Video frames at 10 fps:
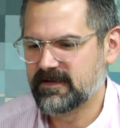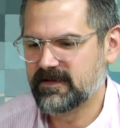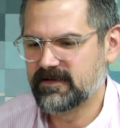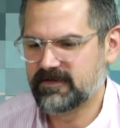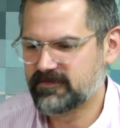
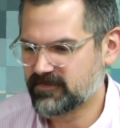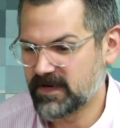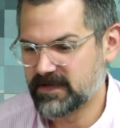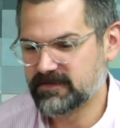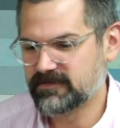a
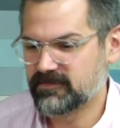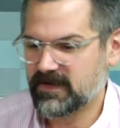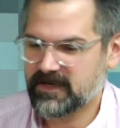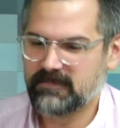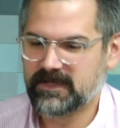friend
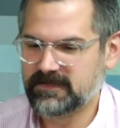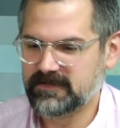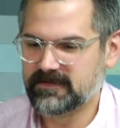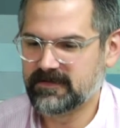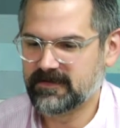
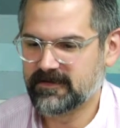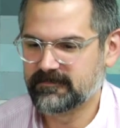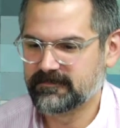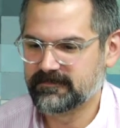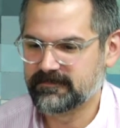recommended
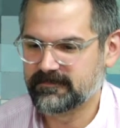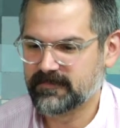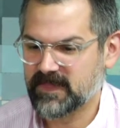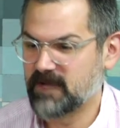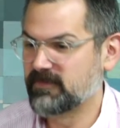
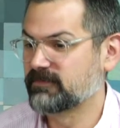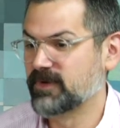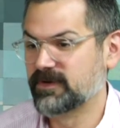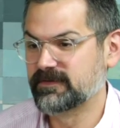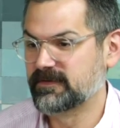Thomas
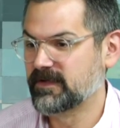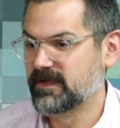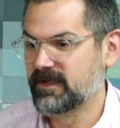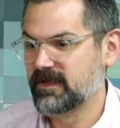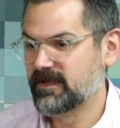Merton,
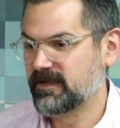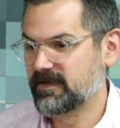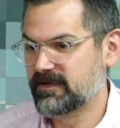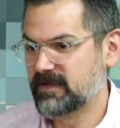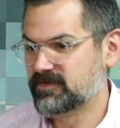
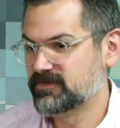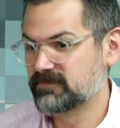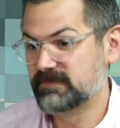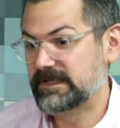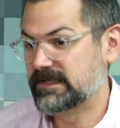and
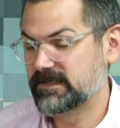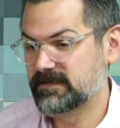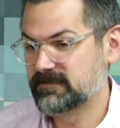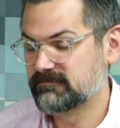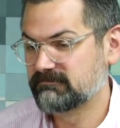
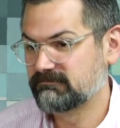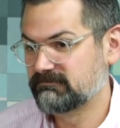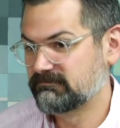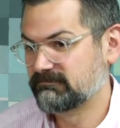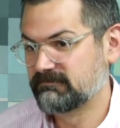reading
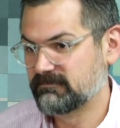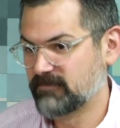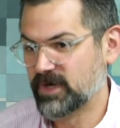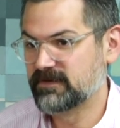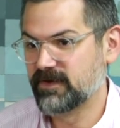
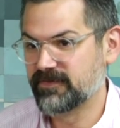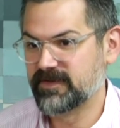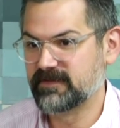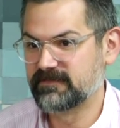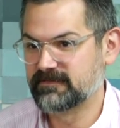Merton, all of a
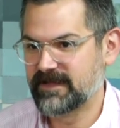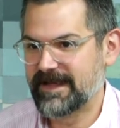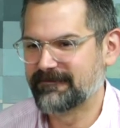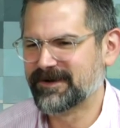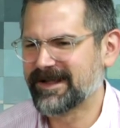sudden,
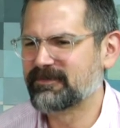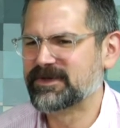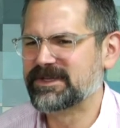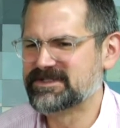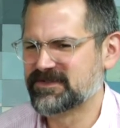after a
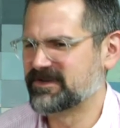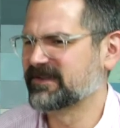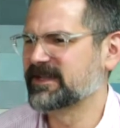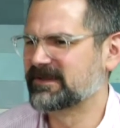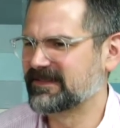couple of years of
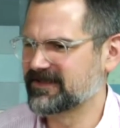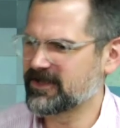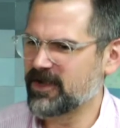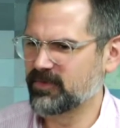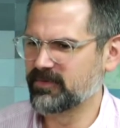struggling with this,
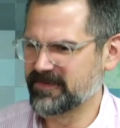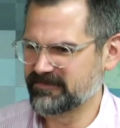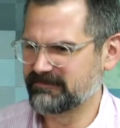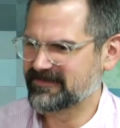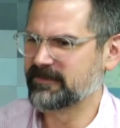like, oh, well,
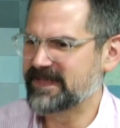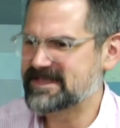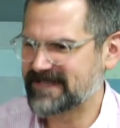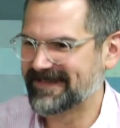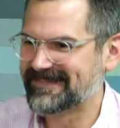this makes
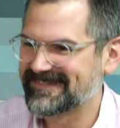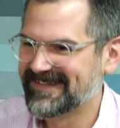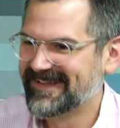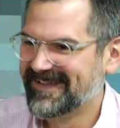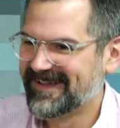complete sense.
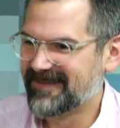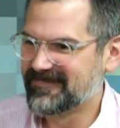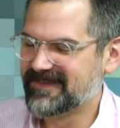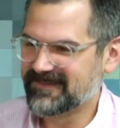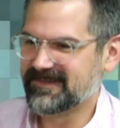
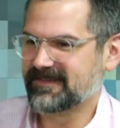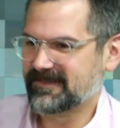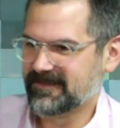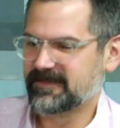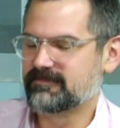
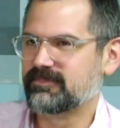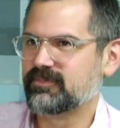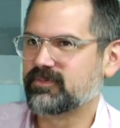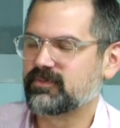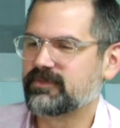The
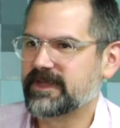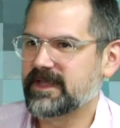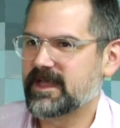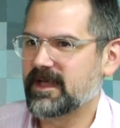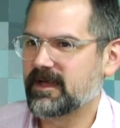
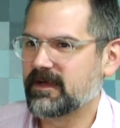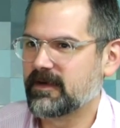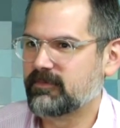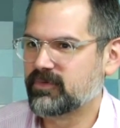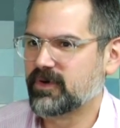
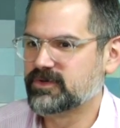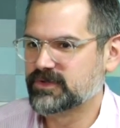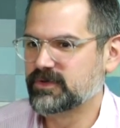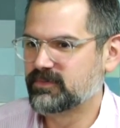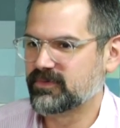
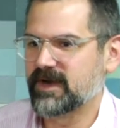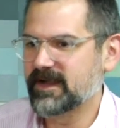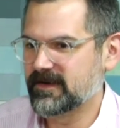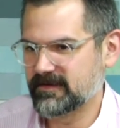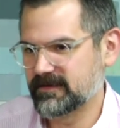approach to
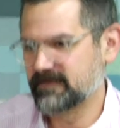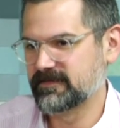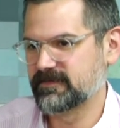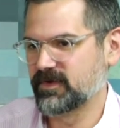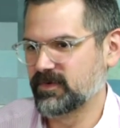prayer
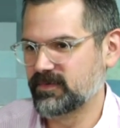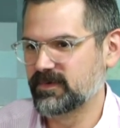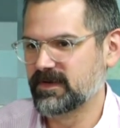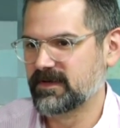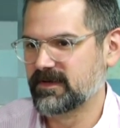is so,